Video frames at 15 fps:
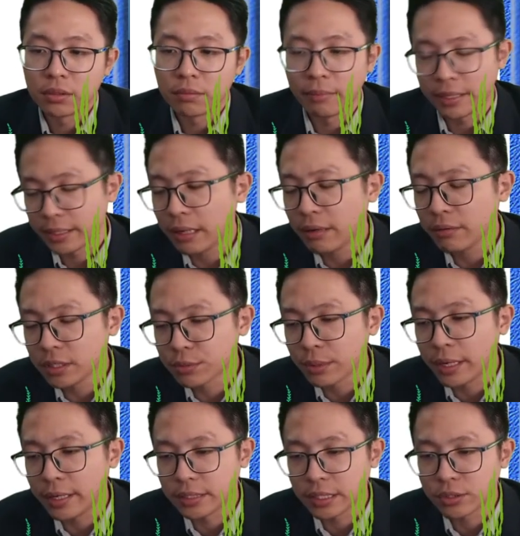But now this
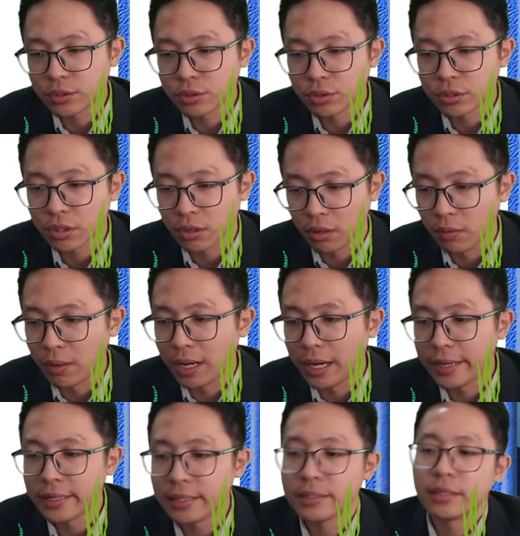one I just choose
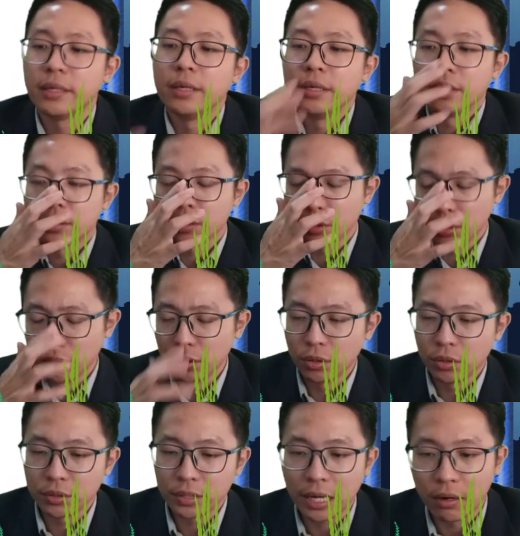clockwise.
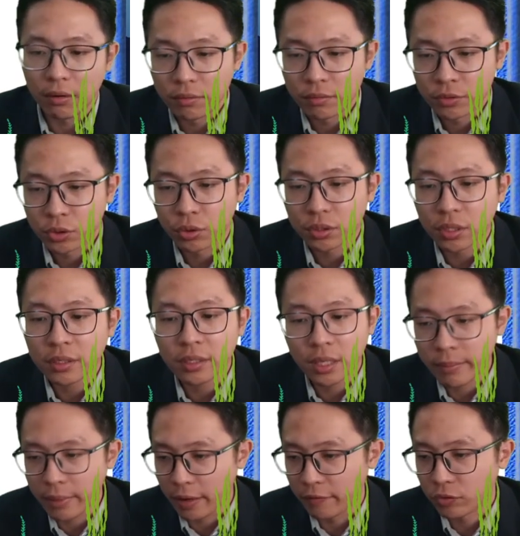So now total
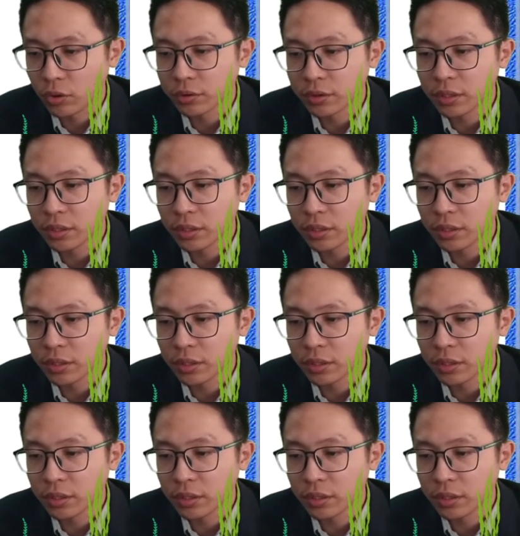EMF.